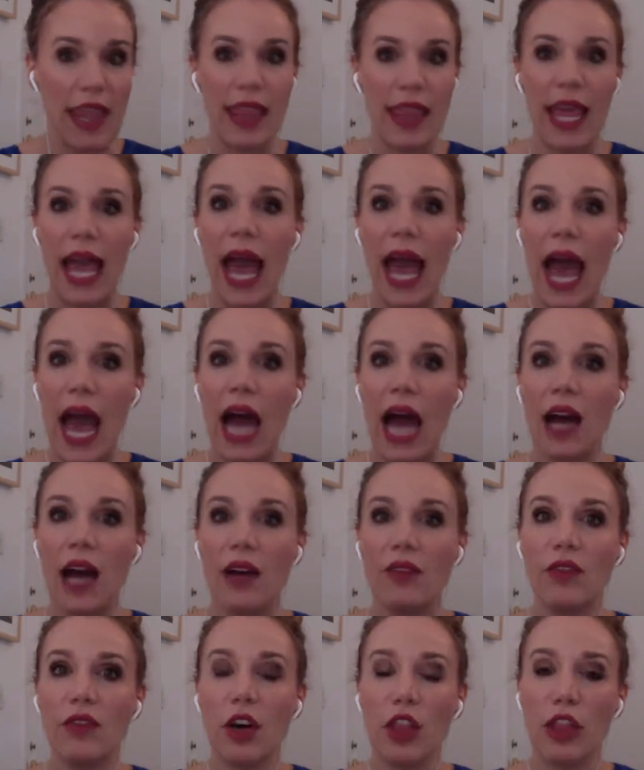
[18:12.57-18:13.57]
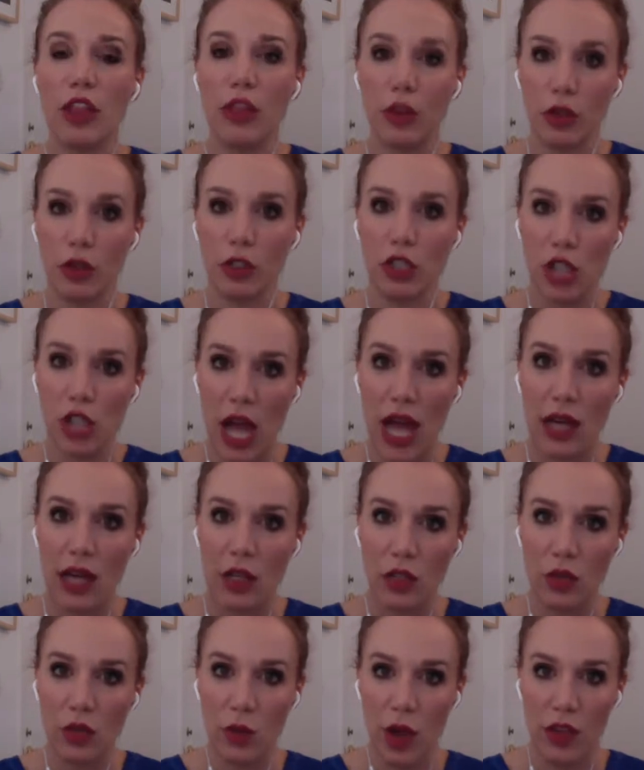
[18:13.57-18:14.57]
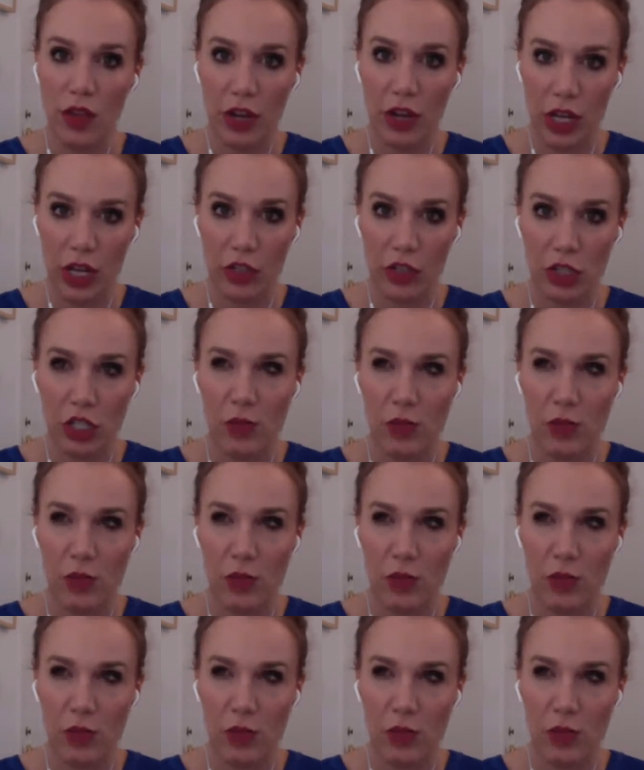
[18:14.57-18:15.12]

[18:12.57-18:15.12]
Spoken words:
and then they have a third child while they're here.